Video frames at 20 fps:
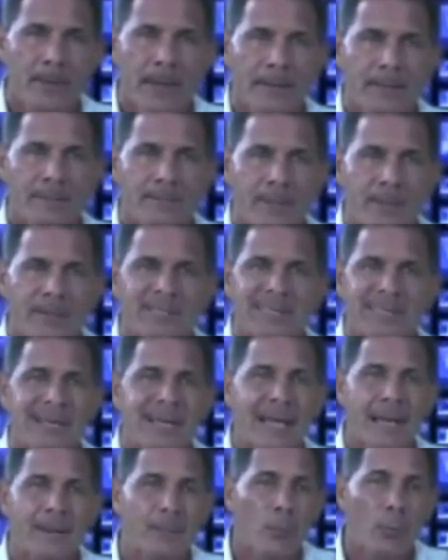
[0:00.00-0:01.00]
by
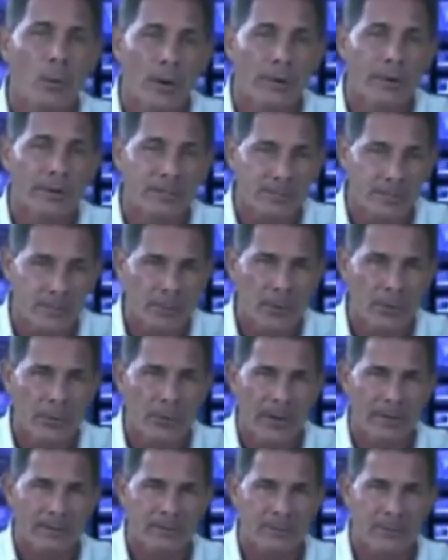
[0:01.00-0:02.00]
setting up wellness
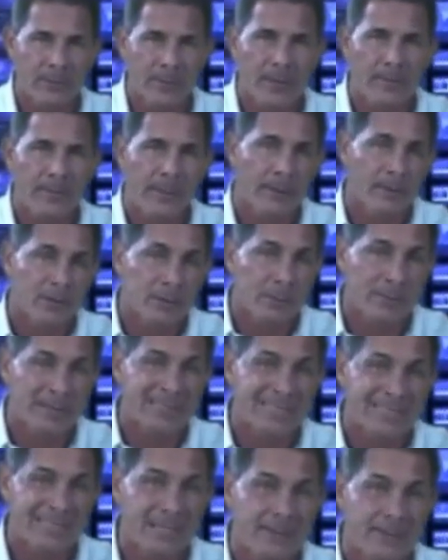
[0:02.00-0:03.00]
programs for them that are
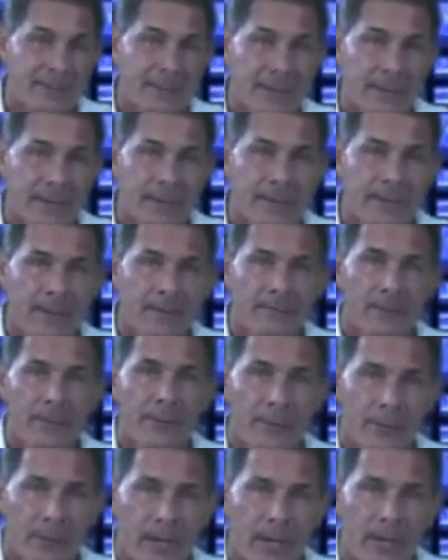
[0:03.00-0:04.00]
specific for
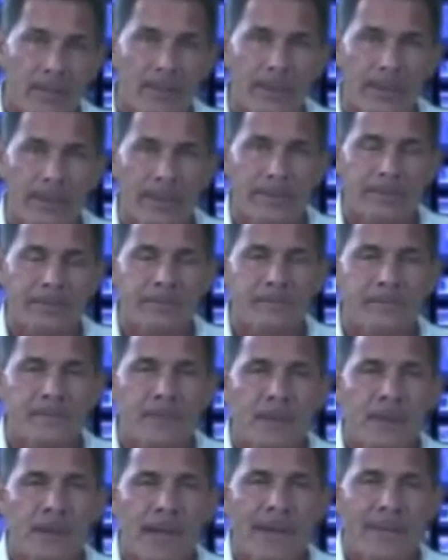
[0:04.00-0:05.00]
their company.
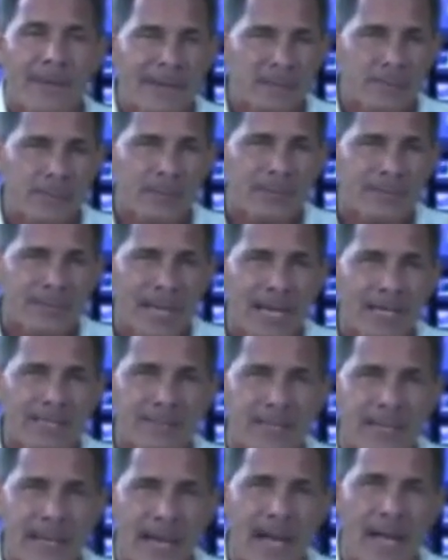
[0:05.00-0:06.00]
And that's
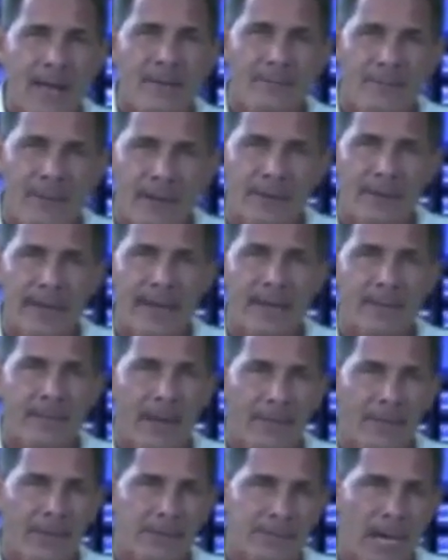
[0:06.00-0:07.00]
precisely how I found out
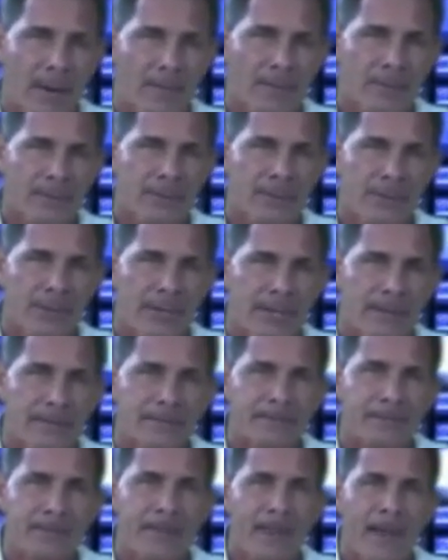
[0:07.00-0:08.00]
about this
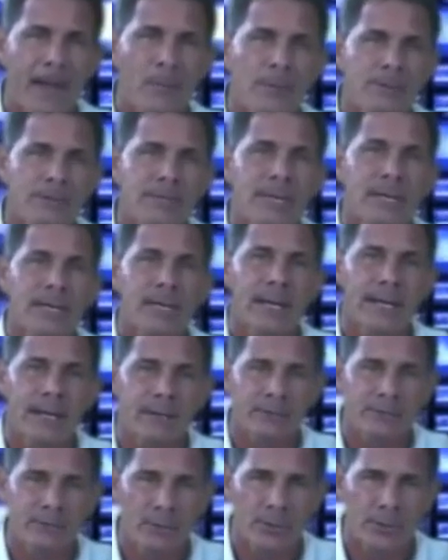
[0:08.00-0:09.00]
opportunity. I was in
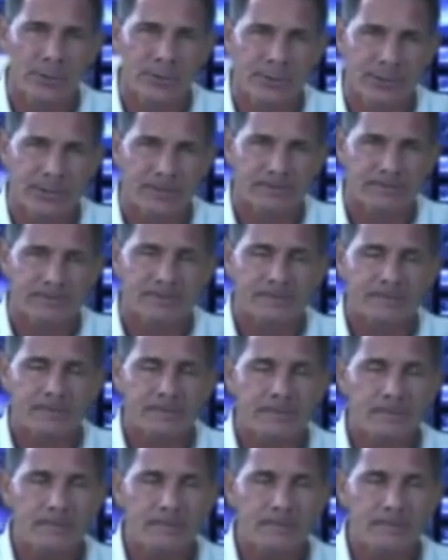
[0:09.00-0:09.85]
Atlanta, Georgia,